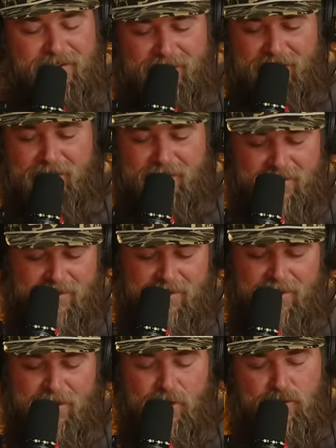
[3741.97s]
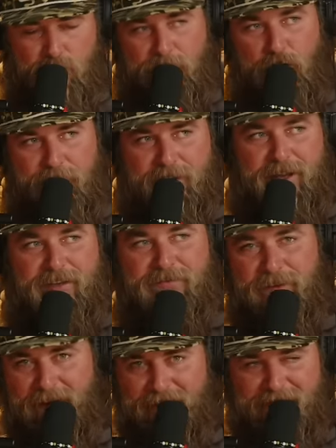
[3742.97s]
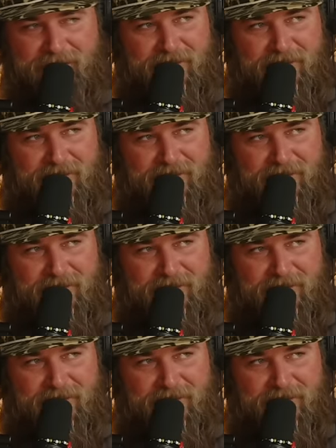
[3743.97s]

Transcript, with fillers: Like, as long as we're moving, it's fine.